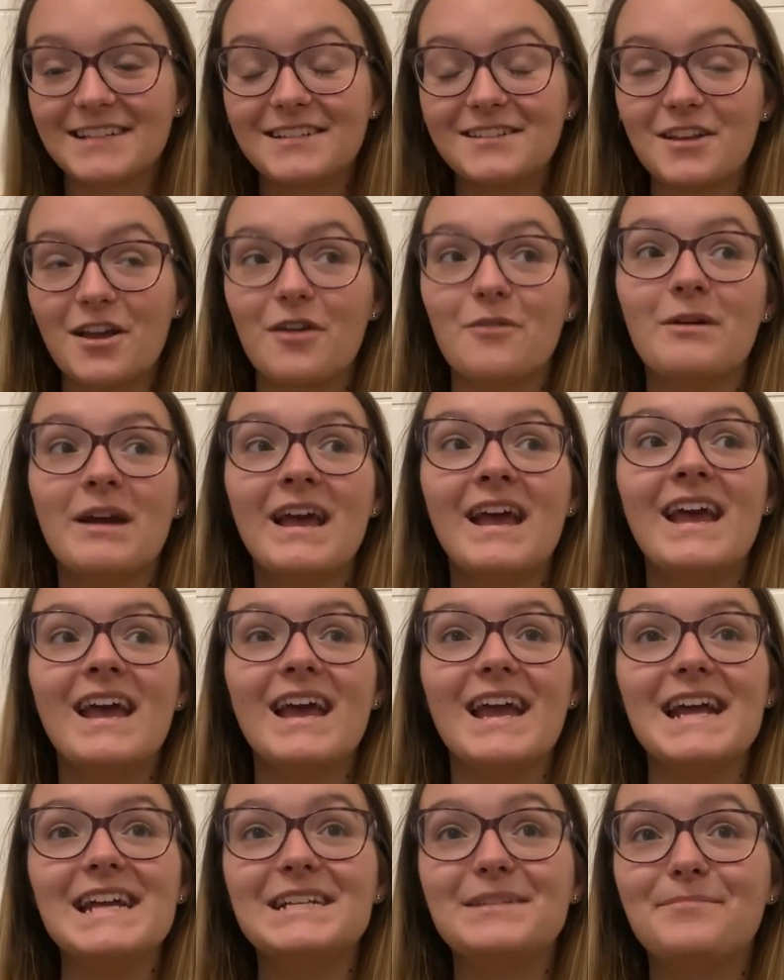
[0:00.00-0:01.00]
So
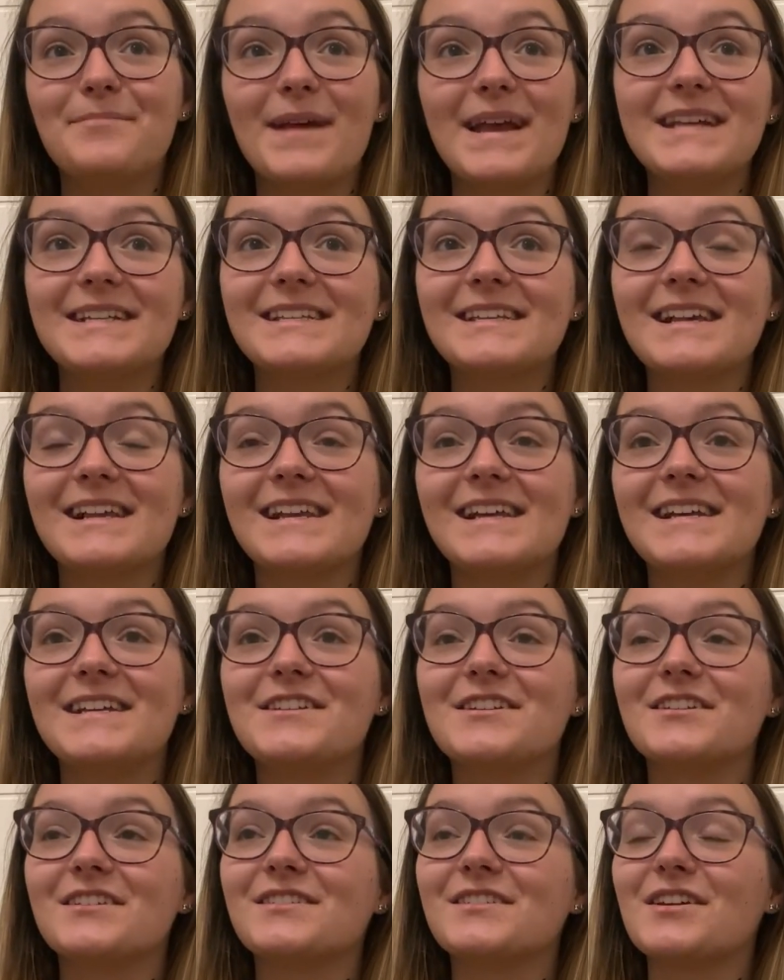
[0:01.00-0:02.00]
it's basically
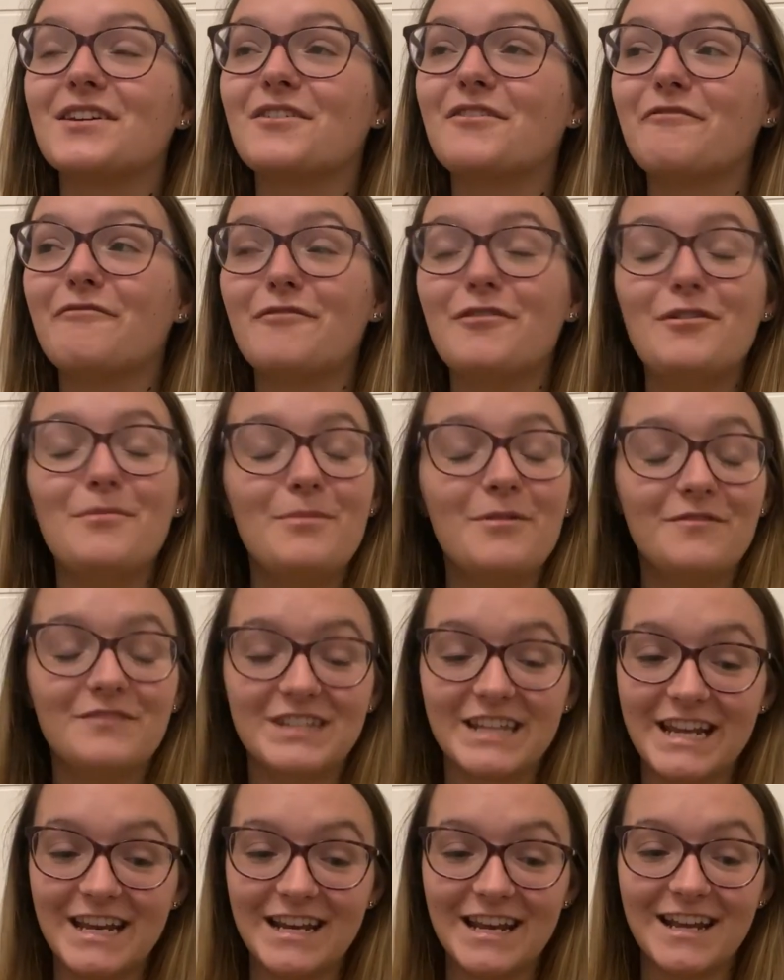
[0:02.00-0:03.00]
just a group of
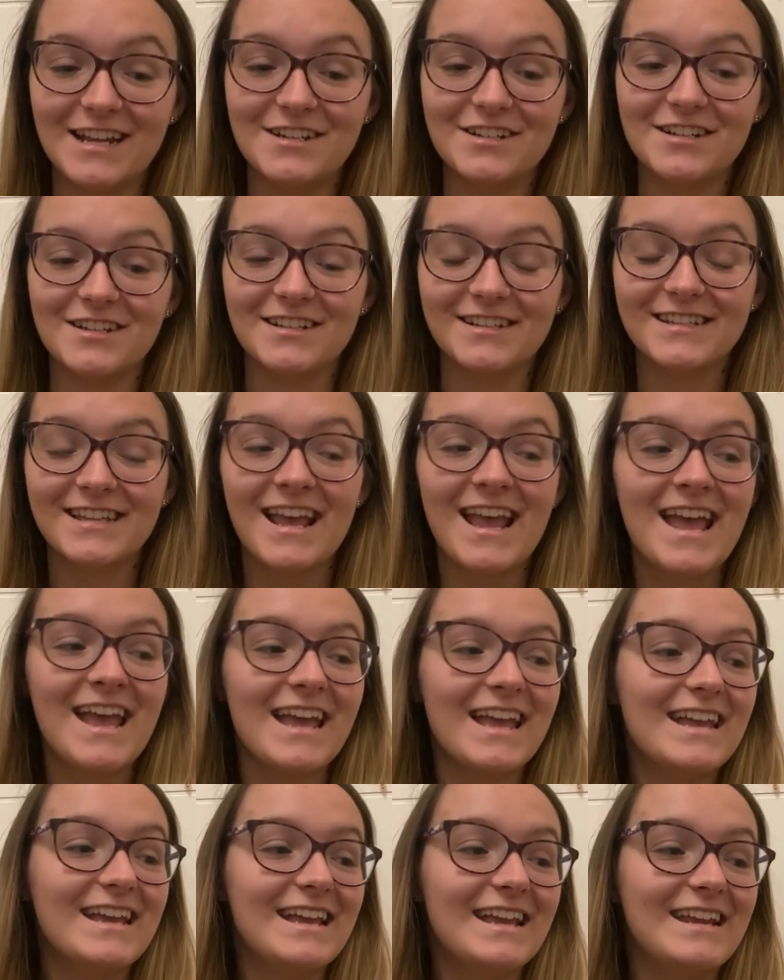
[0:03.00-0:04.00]
teenagers
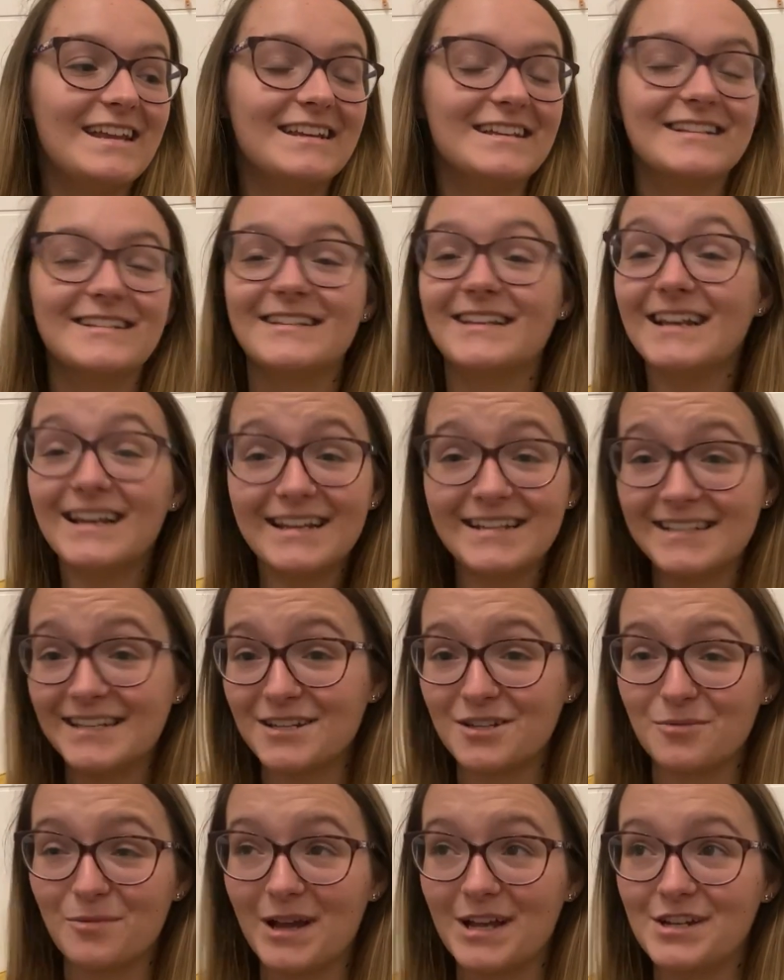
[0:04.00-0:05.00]
in silly
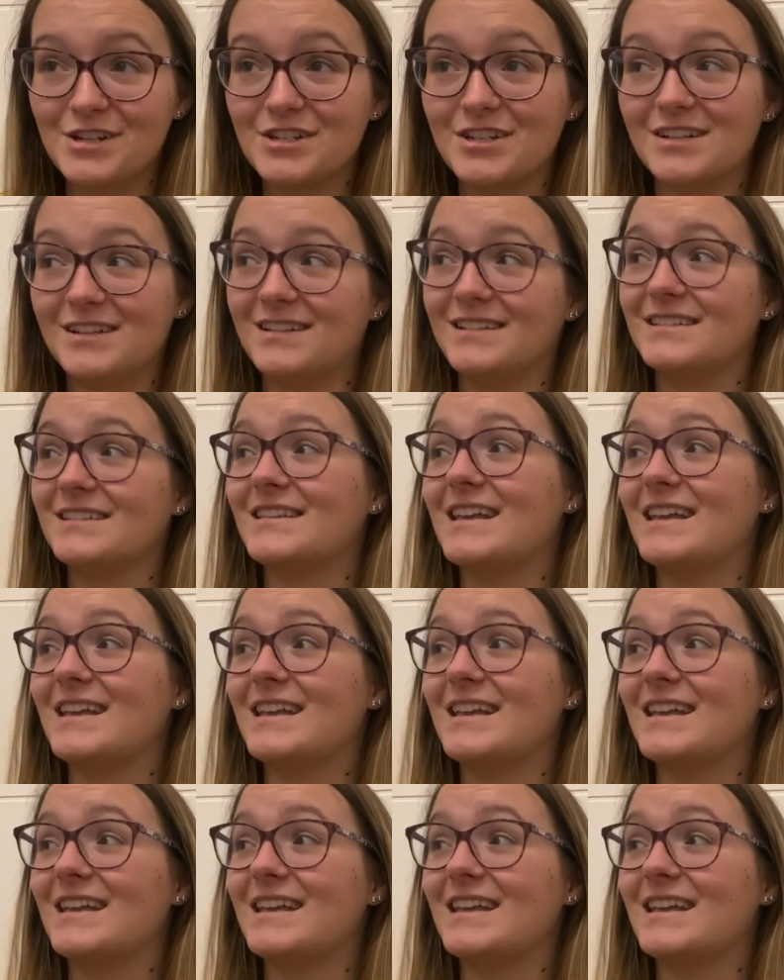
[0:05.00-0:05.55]
situations.